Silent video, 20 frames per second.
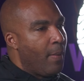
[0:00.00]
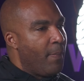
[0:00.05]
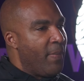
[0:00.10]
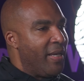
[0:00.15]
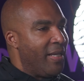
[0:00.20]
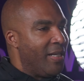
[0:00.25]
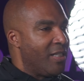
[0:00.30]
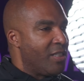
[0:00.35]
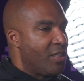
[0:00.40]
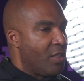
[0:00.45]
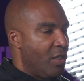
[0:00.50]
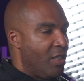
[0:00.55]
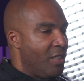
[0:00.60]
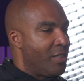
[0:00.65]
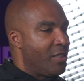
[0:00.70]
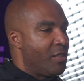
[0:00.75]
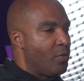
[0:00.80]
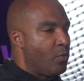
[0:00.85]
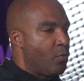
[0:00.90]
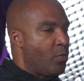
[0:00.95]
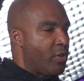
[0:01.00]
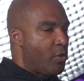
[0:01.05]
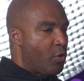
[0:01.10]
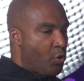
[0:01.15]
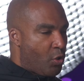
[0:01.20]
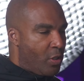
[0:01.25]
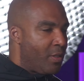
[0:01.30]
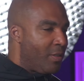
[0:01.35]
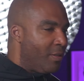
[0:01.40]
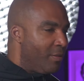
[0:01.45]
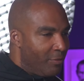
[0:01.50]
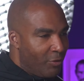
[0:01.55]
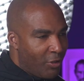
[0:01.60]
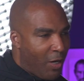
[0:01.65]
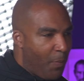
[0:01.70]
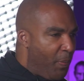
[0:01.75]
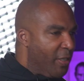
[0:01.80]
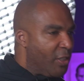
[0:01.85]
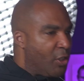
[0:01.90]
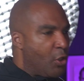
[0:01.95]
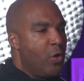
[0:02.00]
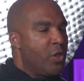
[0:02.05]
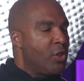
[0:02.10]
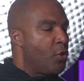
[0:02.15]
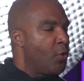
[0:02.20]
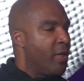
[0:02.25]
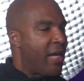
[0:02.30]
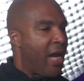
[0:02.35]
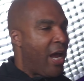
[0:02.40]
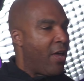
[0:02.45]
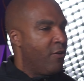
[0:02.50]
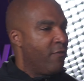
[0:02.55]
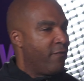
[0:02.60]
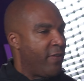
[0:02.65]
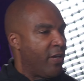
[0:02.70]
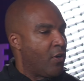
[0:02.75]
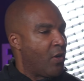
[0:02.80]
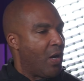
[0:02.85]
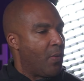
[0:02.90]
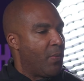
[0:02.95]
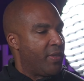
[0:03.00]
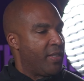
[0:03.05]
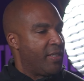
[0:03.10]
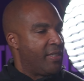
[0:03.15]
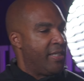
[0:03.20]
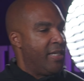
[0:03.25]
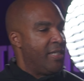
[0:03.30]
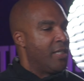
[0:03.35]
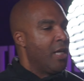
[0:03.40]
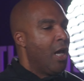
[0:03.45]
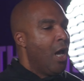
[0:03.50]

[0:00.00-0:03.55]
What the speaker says: I mean, it's you can put 2 and 2 together and figure out what this is.